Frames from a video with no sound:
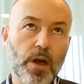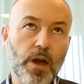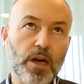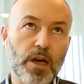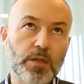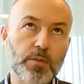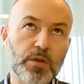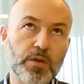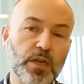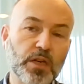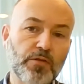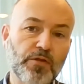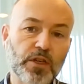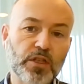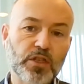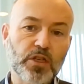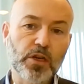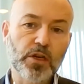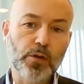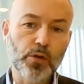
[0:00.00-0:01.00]
a specific
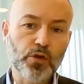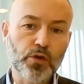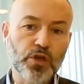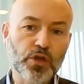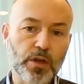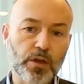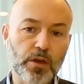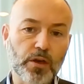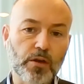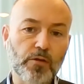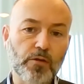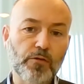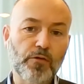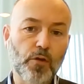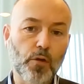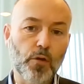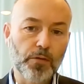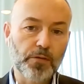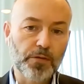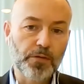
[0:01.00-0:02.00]
solution
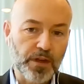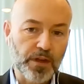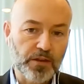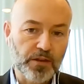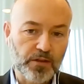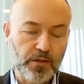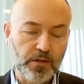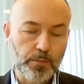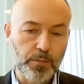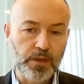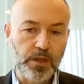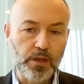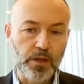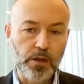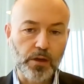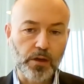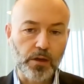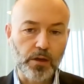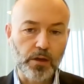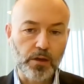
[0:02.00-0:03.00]
for this
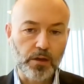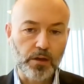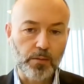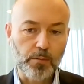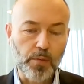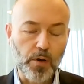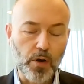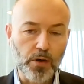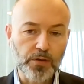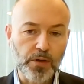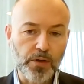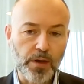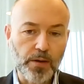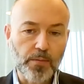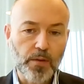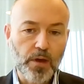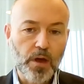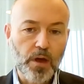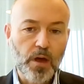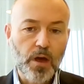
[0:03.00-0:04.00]
particular partner,
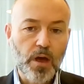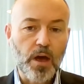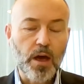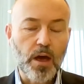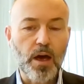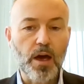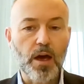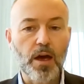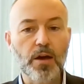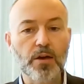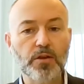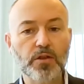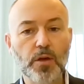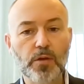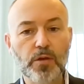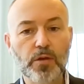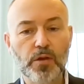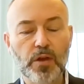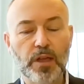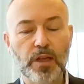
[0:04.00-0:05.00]

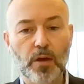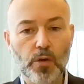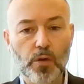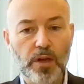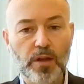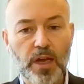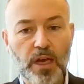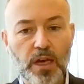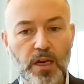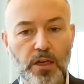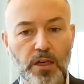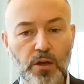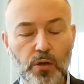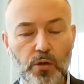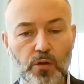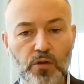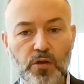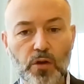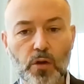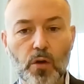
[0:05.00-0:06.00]
something that only they can
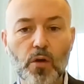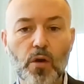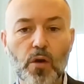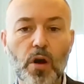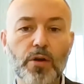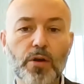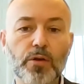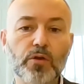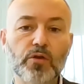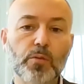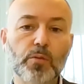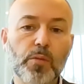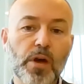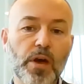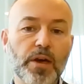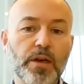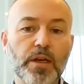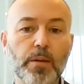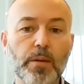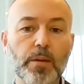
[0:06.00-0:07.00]
use, or are you
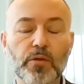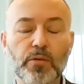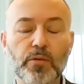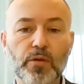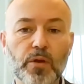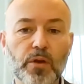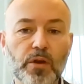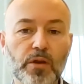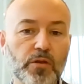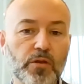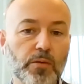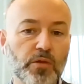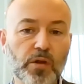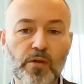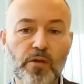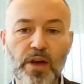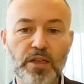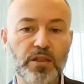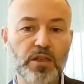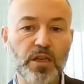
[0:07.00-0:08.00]
supplying them some
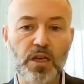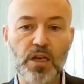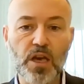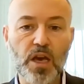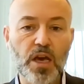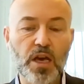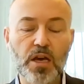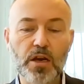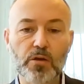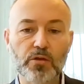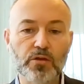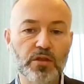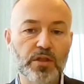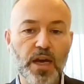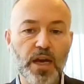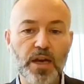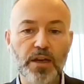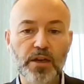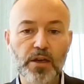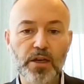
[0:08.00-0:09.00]
sort of SDK or
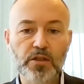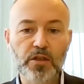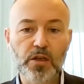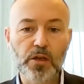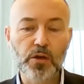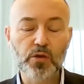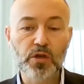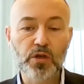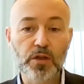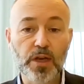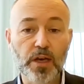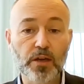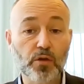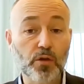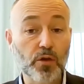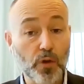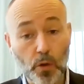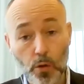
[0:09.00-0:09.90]
standardized solution that you could